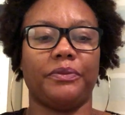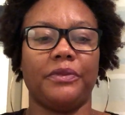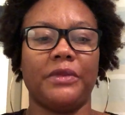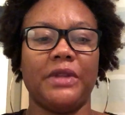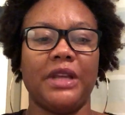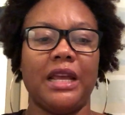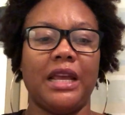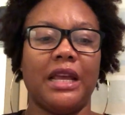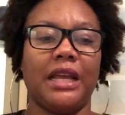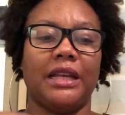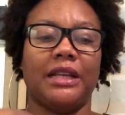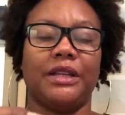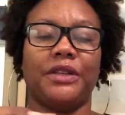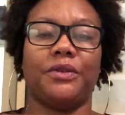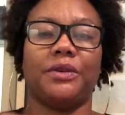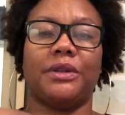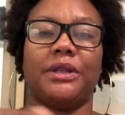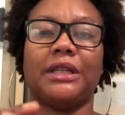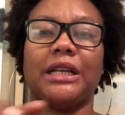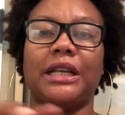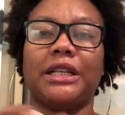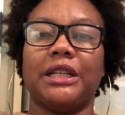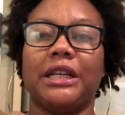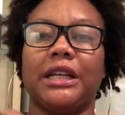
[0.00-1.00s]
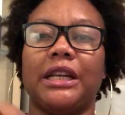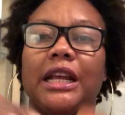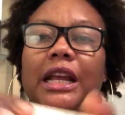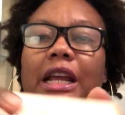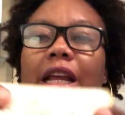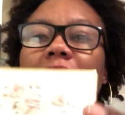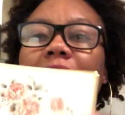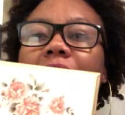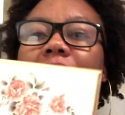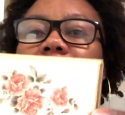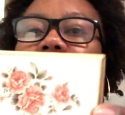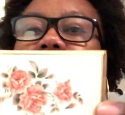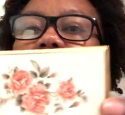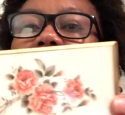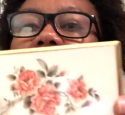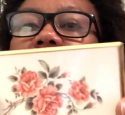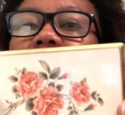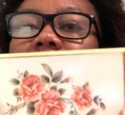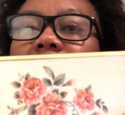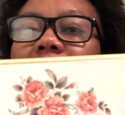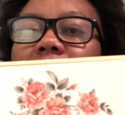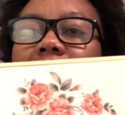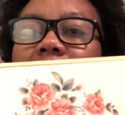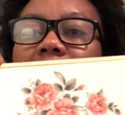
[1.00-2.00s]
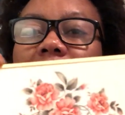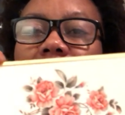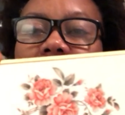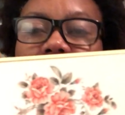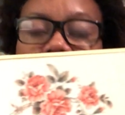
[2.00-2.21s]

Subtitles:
yeah, she was such an elegant lady.